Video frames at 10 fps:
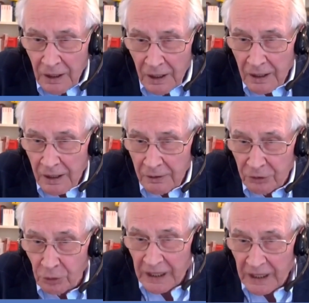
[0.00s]

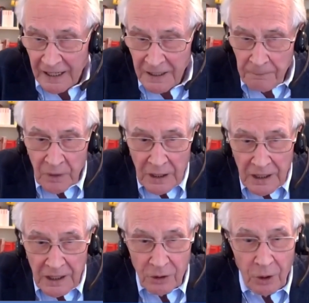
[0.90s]
to gain
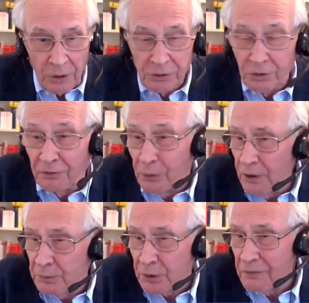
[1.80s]
in order to fully
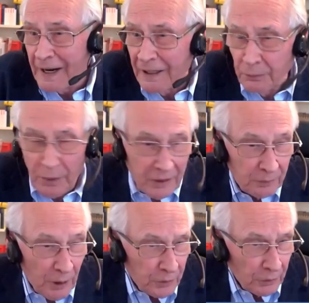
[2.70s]
prevail with the
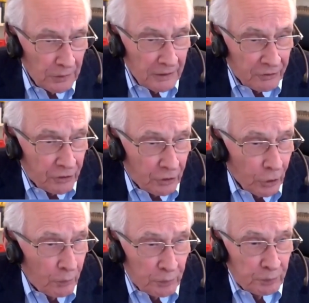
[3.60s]
populist
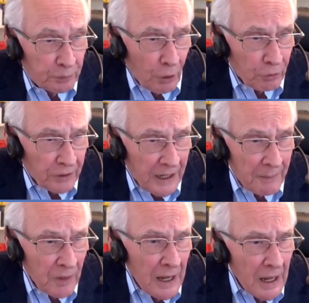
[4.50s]
program.
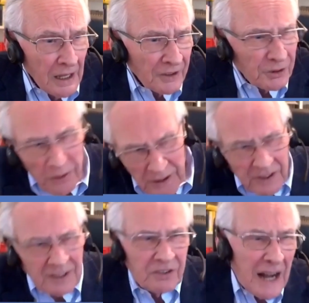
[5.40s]
So this
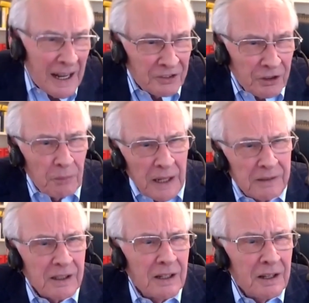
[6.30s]
is the answer, but
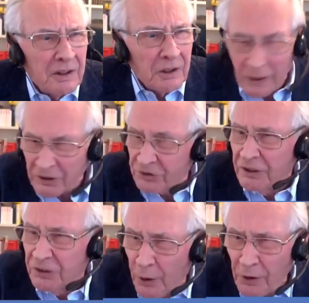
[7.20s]
the question
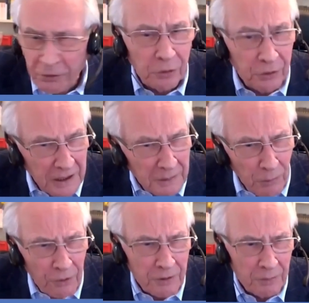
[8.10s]
is worth to think
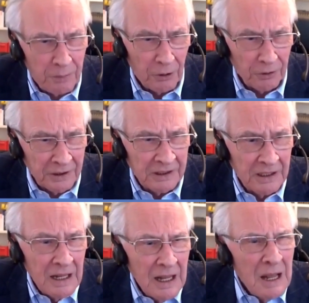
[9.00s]
more about it.
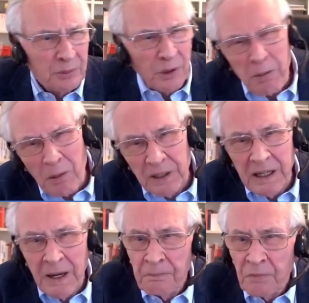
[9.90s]

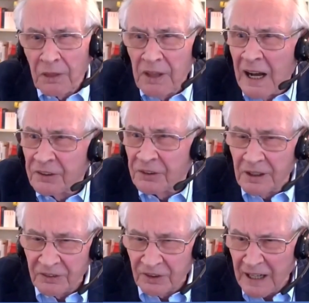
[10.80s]
Probably the answer
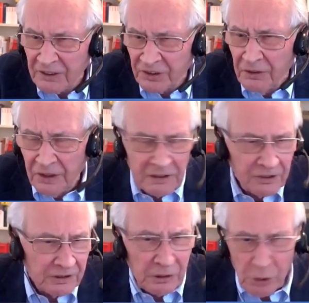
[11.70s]
is less in the
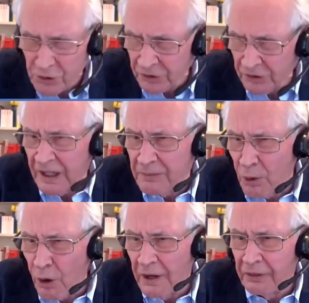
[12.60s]
institutions than
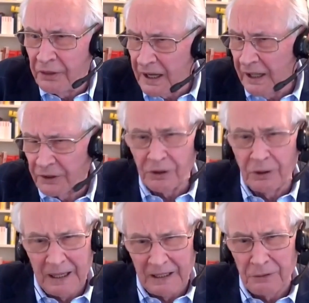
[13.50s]
more in the cultural
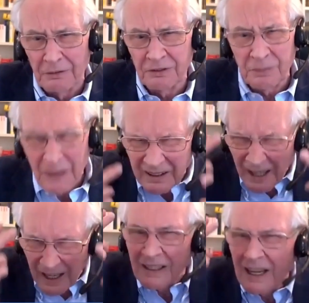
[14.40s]
backgrounds, but
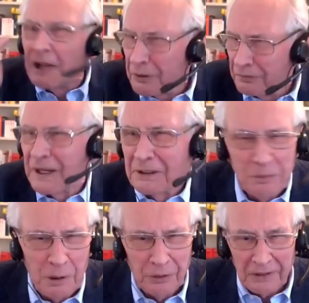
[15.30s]
I'll reflect
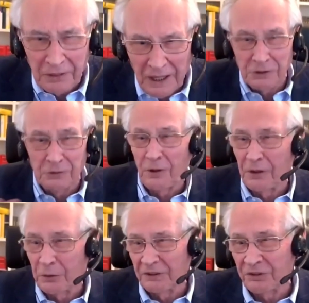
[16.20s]
about that. Thank you for the
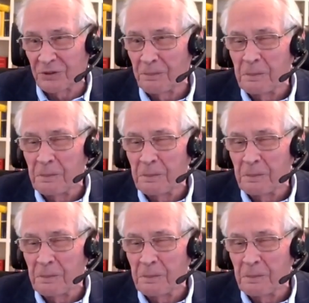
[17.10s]
question.